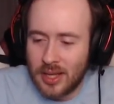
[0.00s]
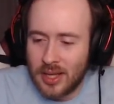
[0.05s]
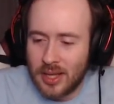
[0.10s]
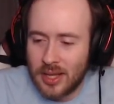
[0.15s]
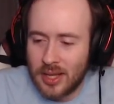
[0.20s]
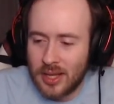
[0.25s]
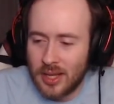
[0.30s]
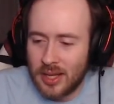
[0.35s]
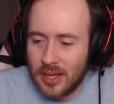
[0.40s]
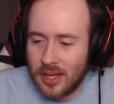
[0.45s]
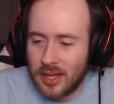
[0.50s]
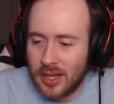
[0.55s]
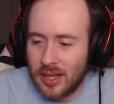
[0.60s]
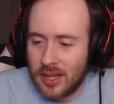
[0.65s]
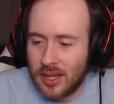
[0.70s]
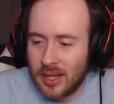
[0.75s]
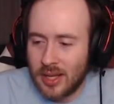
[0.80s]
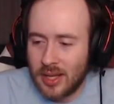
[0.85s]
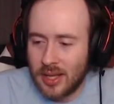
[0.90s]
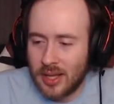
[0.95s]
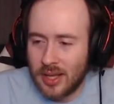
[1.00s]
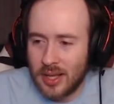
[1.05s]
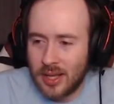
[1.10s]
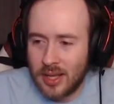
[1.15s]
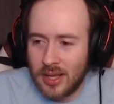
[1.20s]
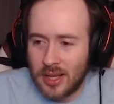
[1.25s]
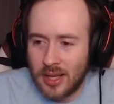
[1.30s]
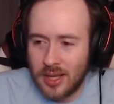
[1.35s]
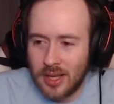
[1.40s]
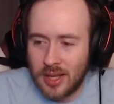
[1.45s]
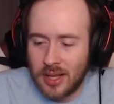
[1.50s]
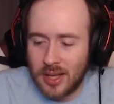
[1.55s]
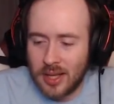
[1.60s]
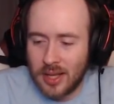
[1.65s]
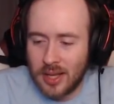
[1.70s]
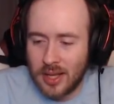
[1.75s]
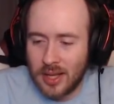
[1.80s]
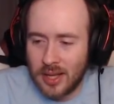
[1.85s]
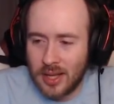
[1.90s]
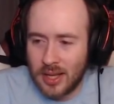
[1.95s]

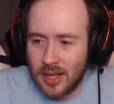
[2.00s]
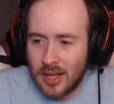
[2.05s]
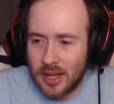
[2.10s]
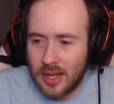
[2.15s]
(not speaking)